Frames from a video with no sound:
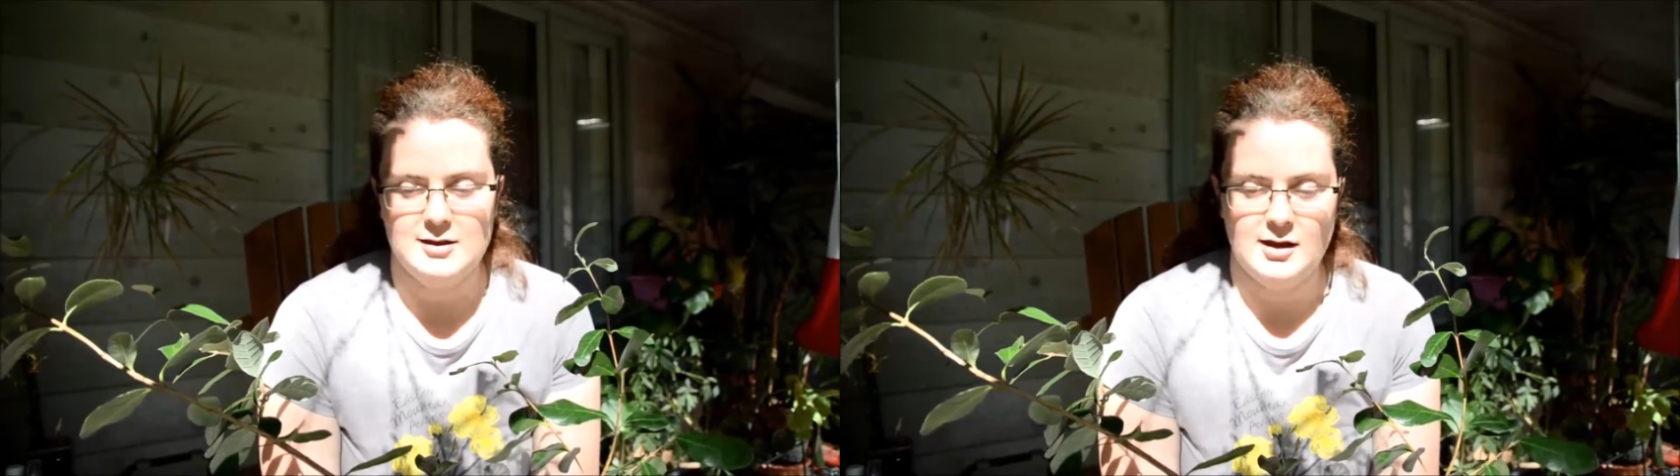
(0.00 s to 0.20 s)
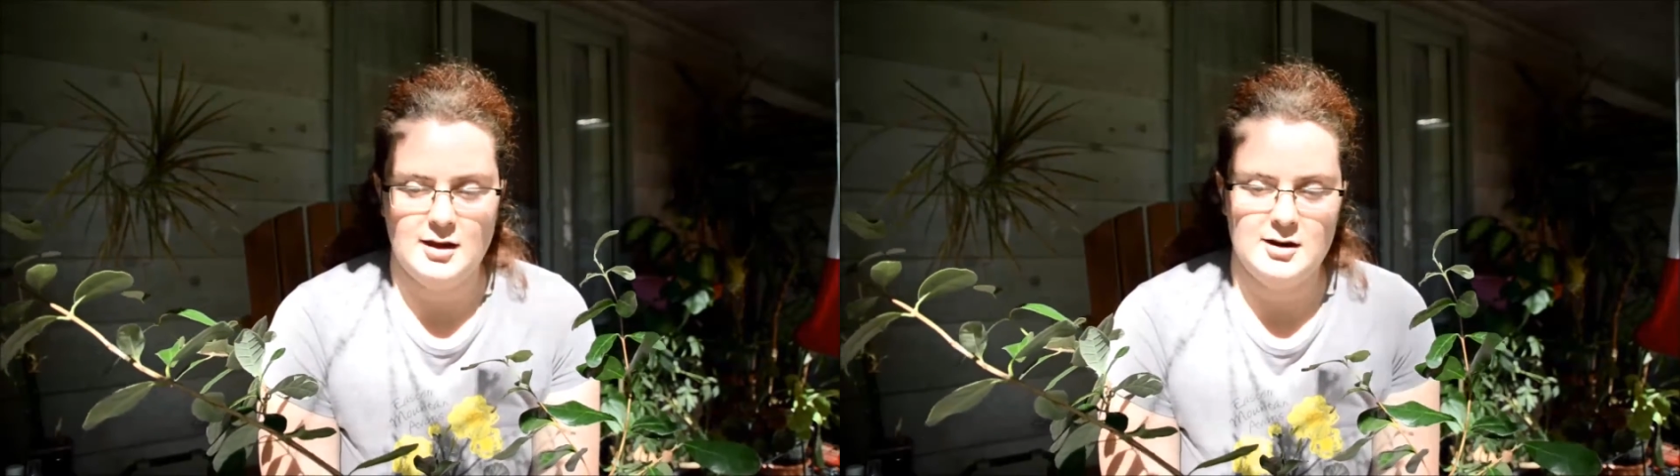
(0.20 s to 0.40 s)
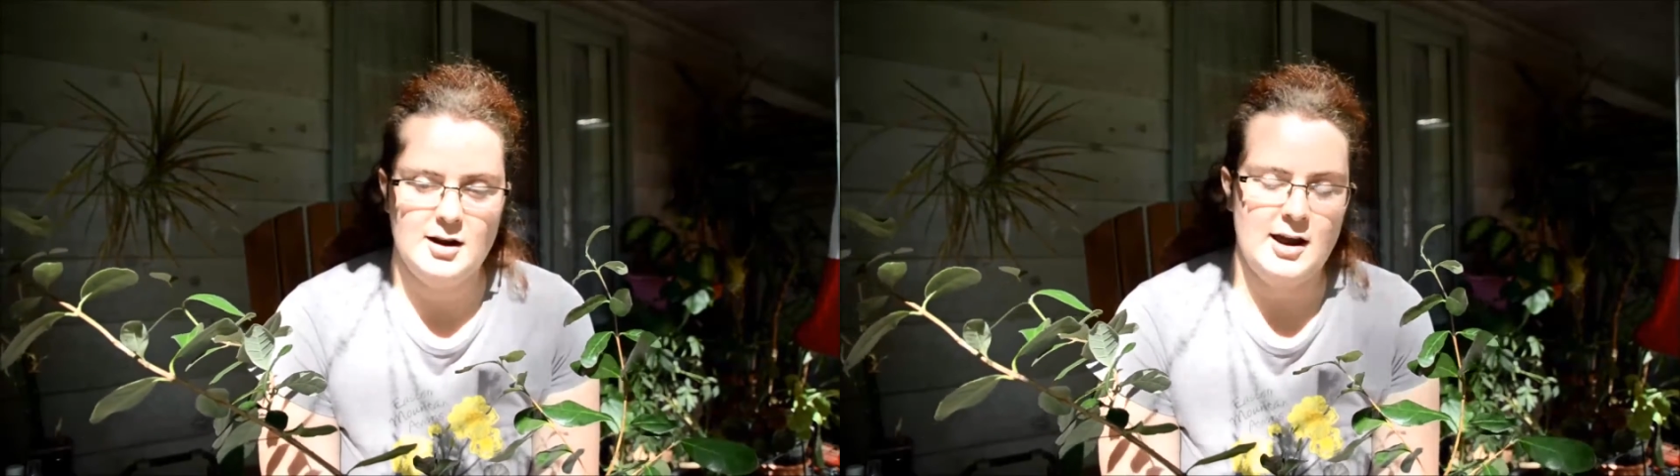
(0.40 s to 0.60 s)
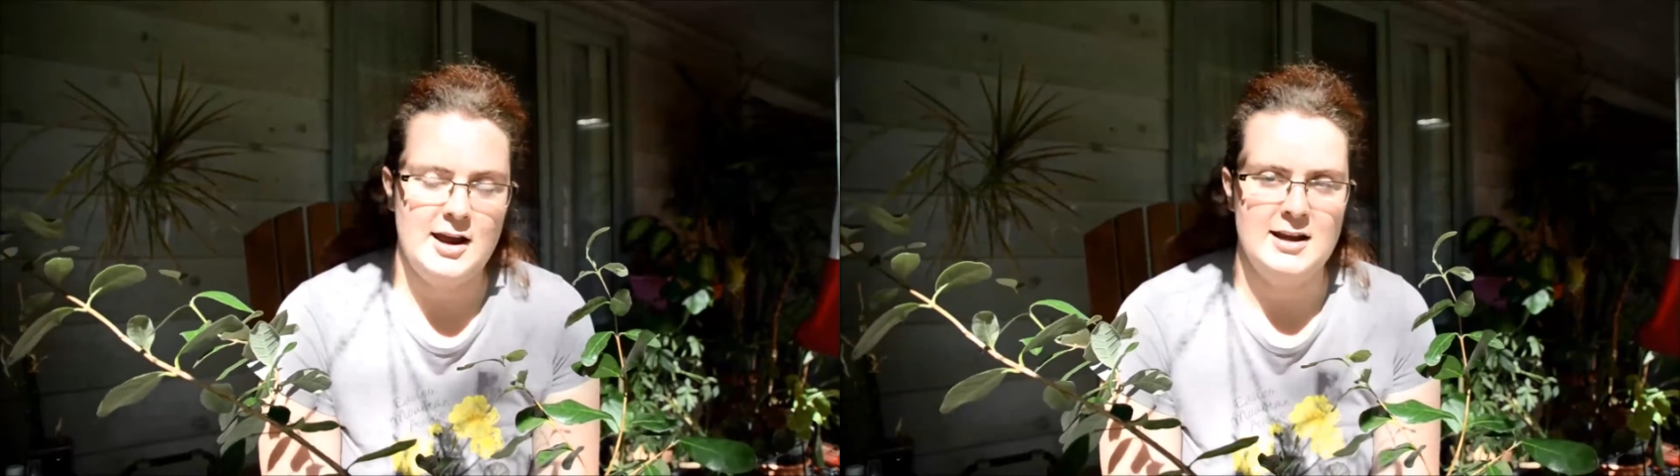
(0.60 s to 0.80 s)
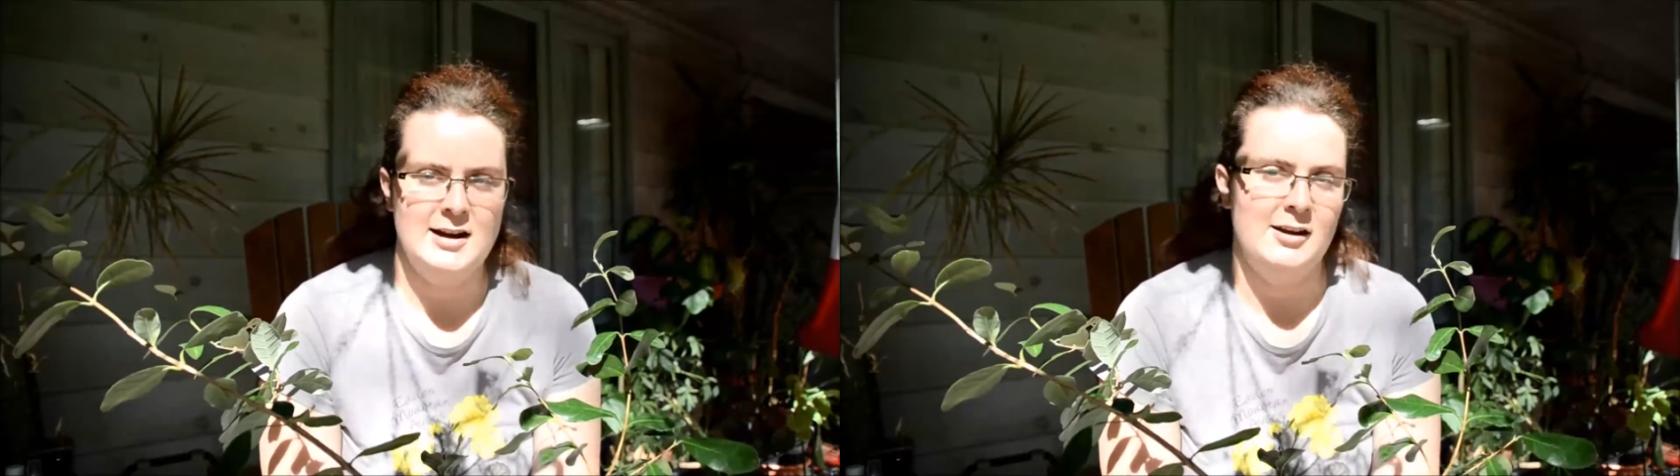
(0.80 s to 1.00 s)

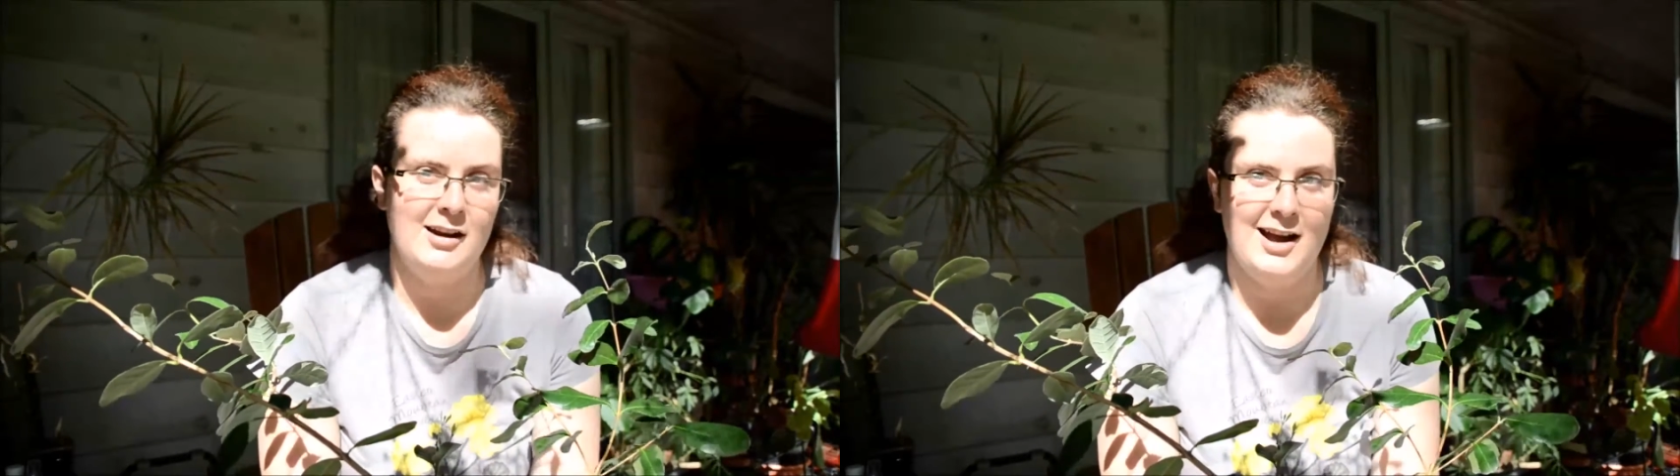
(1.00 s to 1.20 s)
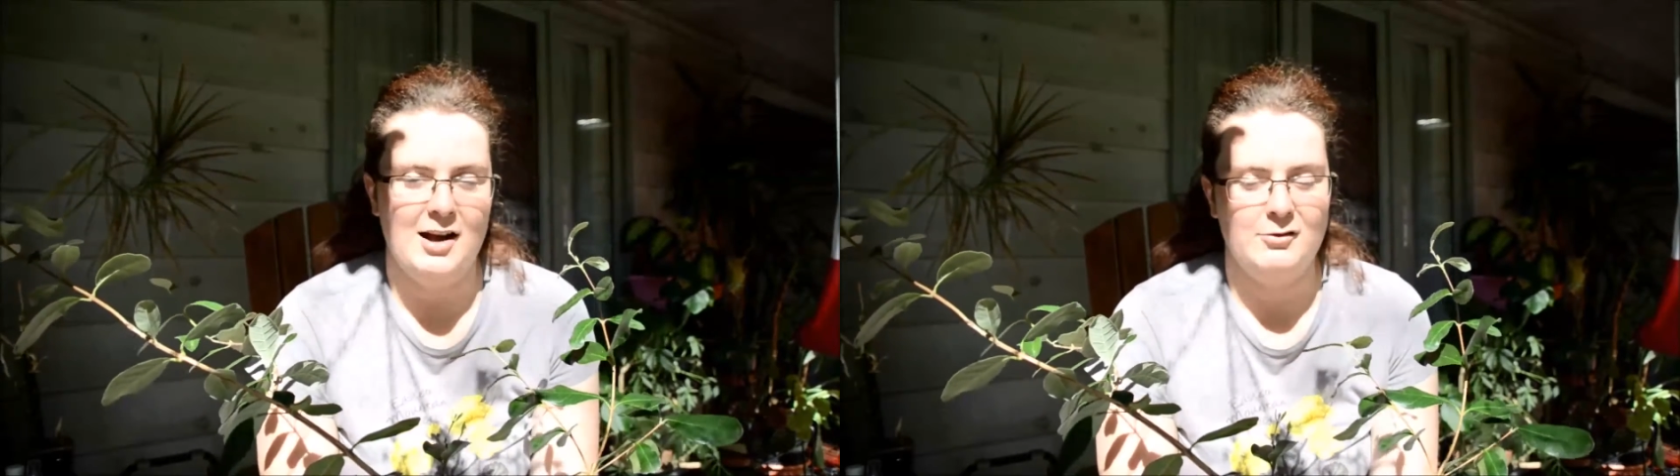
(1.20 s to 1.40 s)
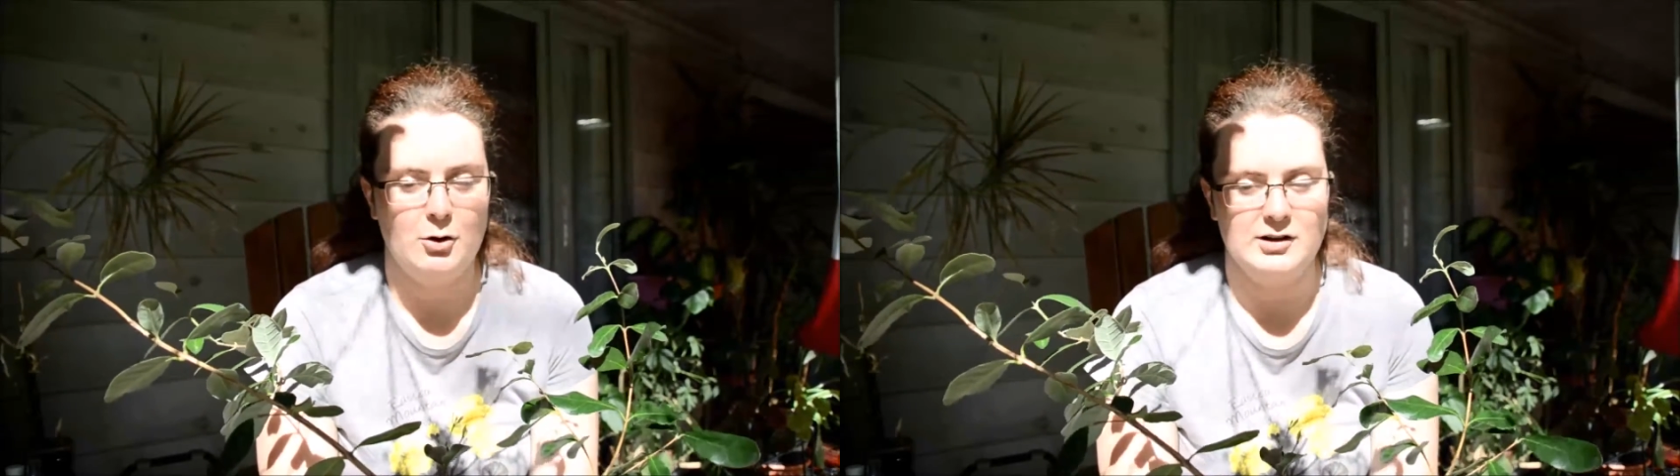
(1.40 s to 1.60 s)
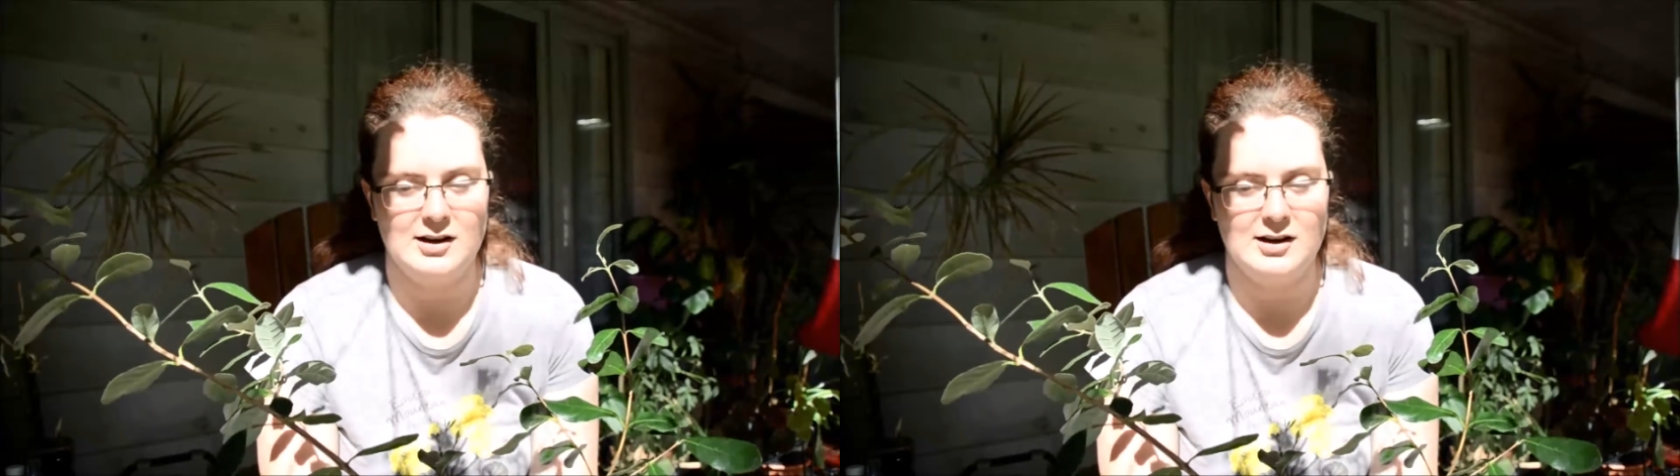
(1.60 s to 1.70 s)
and I of course